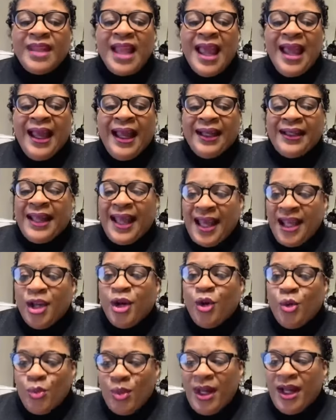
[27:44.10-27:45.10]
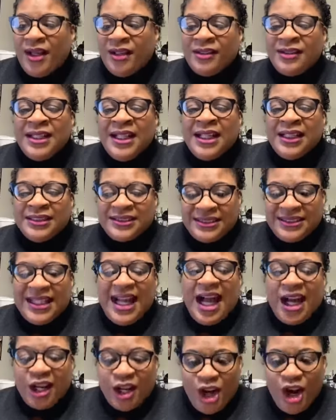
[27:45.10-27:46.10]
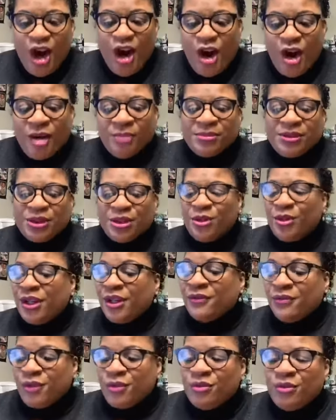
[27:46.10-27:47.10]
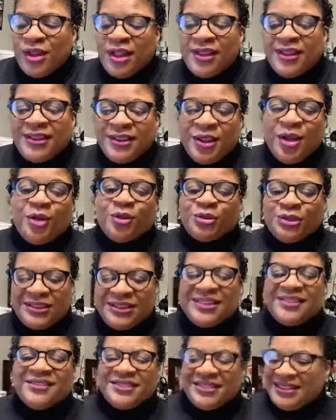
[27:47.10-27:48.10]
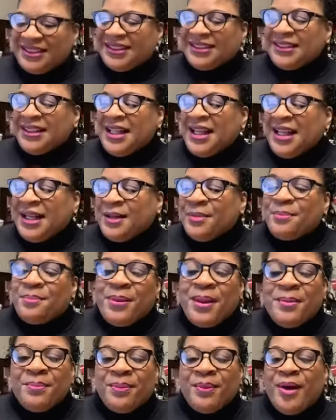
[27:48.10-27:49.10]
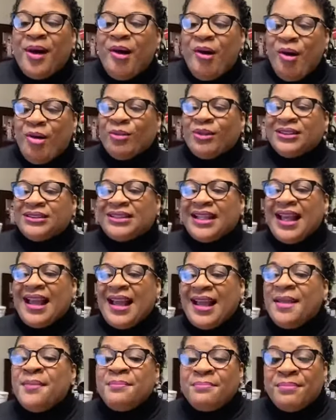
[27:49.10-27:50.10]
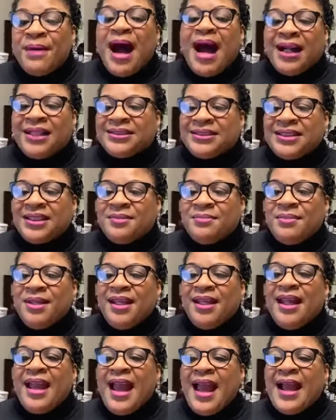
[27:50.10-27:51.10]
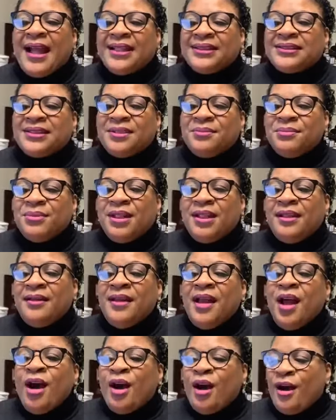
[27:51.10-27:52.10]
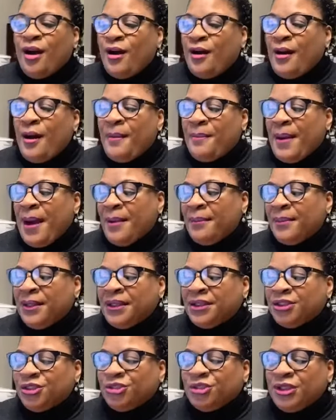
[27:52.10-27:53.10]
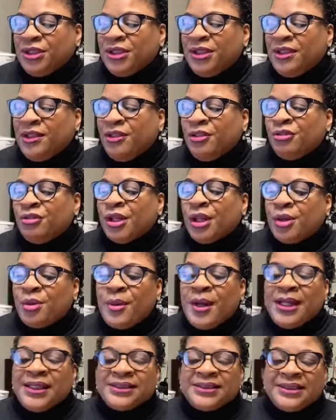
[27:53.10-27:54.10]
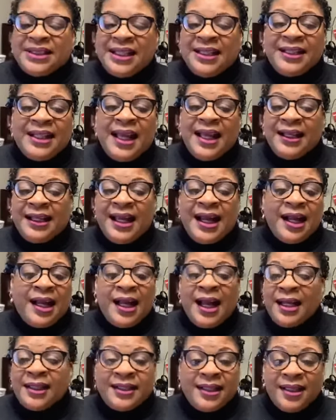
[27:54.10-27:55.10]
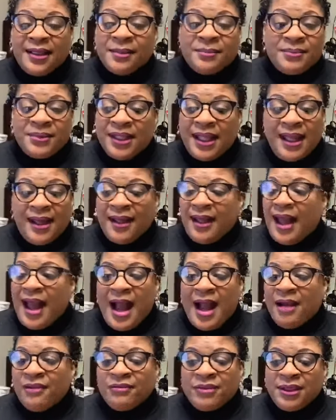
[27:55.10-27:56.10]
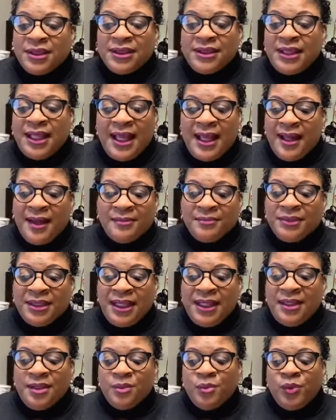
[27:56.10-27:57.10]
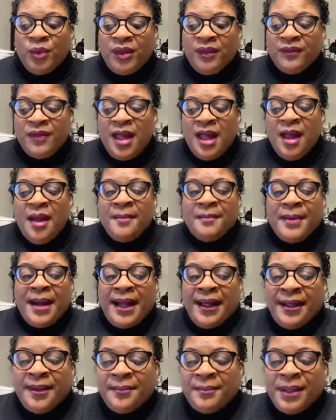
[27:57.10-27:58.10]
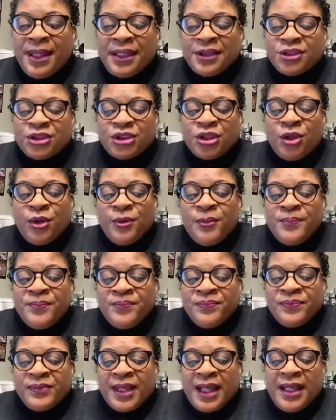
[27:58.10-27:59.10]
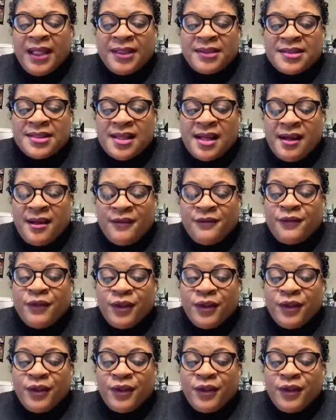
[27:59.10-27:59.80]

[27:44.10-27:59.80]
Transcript: At AOL.com. So if you really, no, seriously, people are always inboxing me, asking me uh, about ministry requests, and, and I, I get them late. I really am late with my inbox. So, it's uh,